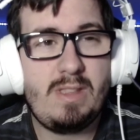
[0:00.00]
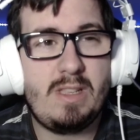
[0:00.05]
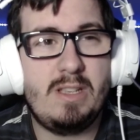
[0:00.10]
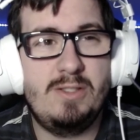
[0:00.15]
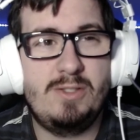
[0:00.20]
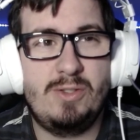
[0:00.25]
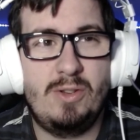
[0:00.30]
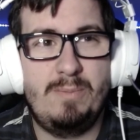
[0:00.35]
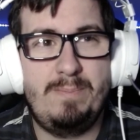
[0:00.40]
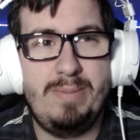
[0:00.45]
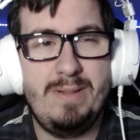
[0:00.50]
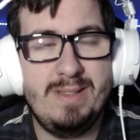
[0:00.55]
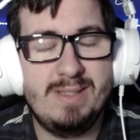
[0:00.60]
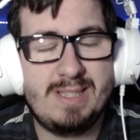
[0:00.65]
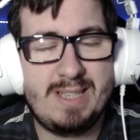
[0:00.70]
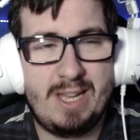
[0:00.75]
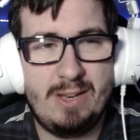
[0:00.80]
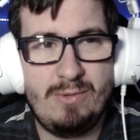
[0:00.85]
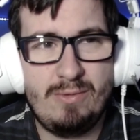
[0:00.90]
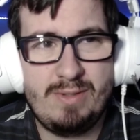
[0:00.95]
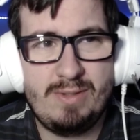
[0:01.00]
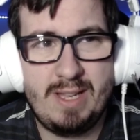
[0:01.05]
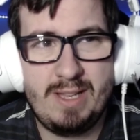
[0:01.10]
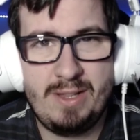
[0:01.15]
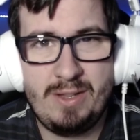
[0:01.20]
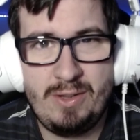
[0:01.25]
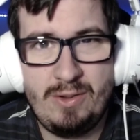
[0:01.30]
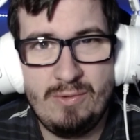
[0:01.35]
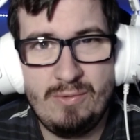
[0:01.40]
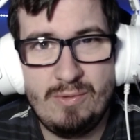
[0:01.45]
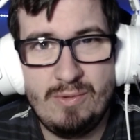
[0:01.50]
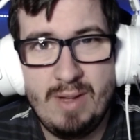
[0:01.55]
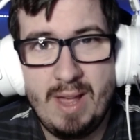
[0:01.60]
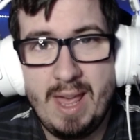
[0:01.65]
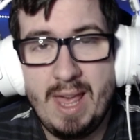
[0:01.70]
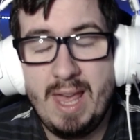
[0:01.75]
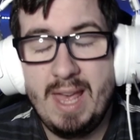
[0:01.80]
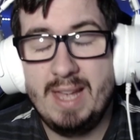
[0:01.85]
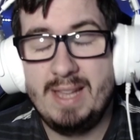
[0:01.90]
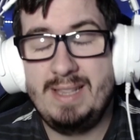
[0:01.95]
So Prince Canute knew
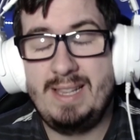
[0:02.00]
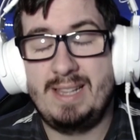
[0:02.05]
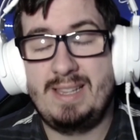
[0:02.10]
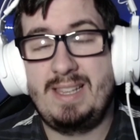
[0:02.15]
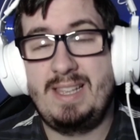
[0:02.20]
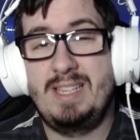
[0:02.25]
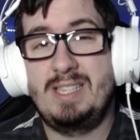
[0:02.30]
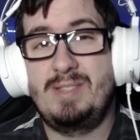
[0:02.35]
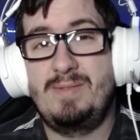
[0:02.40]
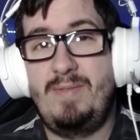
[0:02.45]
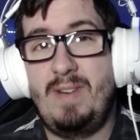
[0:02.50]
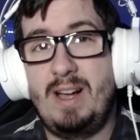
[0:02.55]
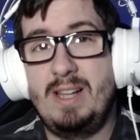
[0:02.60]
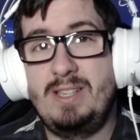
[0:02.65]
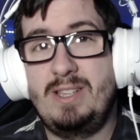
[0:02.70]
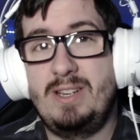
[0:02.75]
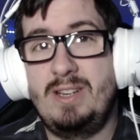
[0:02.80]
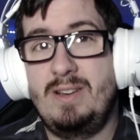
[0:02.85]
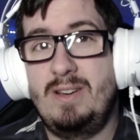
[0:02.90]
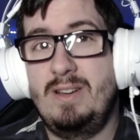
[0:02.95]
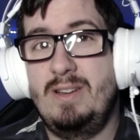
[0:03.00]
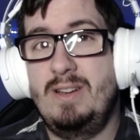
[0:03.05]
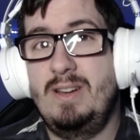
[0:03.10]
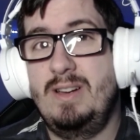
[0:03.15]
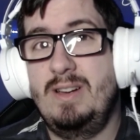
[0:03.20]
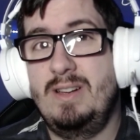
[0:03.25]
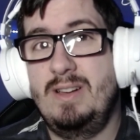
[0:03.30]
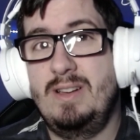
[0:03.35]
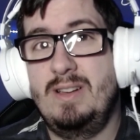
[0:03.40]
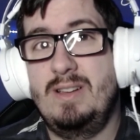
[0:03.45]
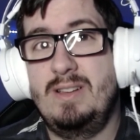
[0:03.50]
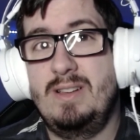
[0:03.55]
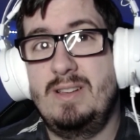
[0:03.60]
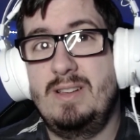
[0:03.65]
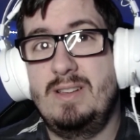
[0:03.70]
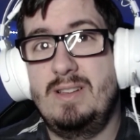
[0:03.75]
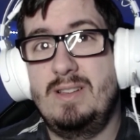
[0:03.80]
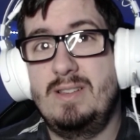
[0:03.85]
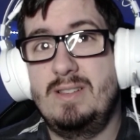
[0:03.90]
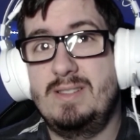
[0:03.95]
that his father
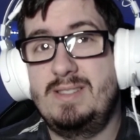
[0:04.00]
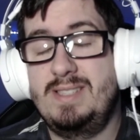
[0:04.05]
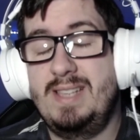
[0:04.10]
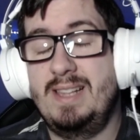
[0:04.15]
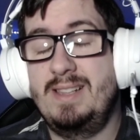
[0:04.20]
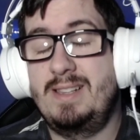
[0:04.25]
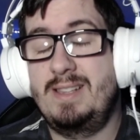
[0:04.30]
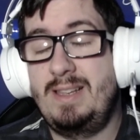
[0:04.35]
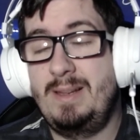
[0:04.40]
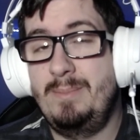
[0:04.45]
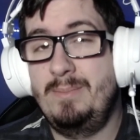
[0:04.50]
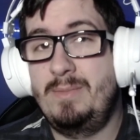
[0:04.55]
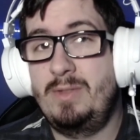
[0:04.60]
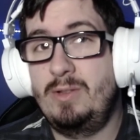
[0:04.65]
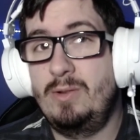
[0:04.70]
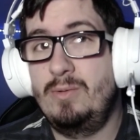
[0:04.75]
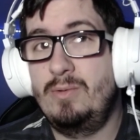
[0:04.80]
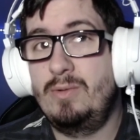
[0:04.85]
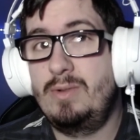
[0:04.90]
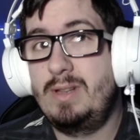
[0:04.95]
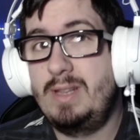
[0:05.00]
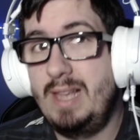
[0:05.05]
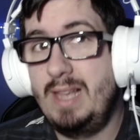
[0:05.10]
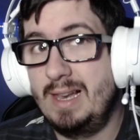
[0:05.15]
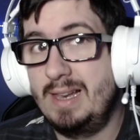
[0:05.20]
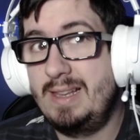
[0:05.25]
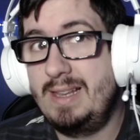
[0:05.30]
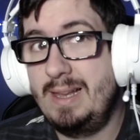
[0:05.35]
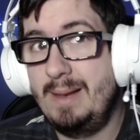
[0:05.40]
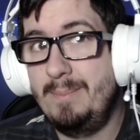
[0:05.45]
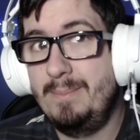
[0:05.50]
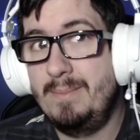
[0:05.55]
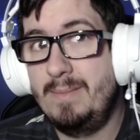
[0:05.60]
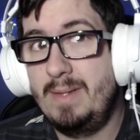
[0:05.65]
sent him to kill him.